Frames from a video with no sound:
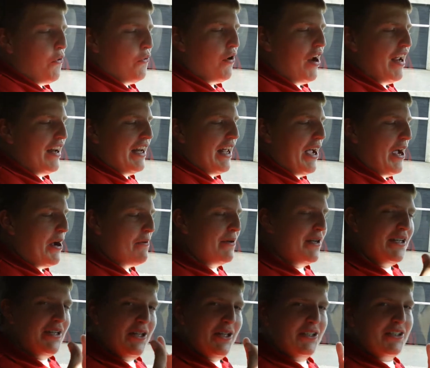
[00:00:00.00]
Right now, I'm
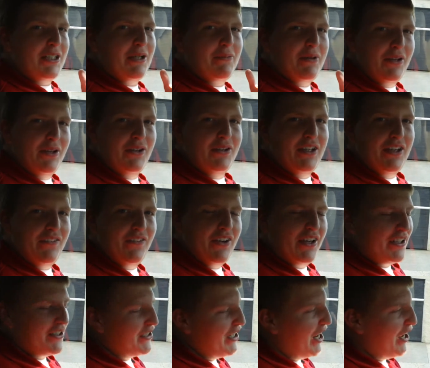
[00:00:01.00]
in a little something a little
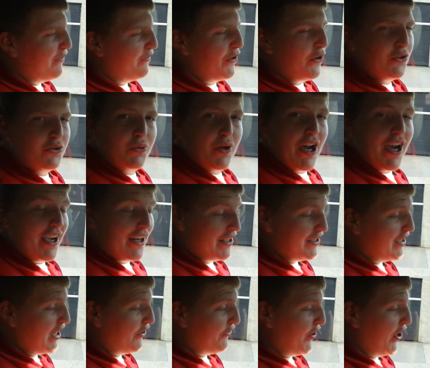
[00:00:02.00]
different. It's not Volkswagen,
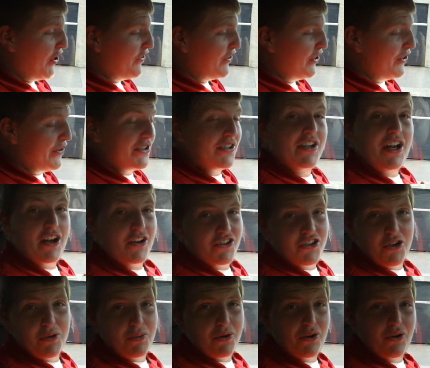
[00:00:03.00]
it's not Volvo, it's not a
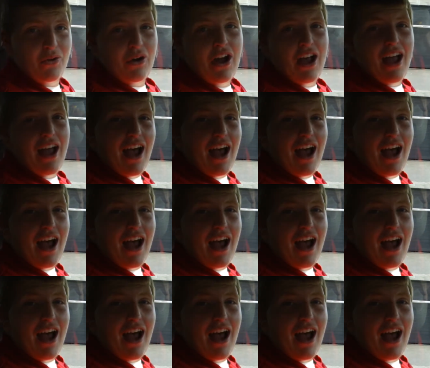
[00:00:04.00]
Subaru.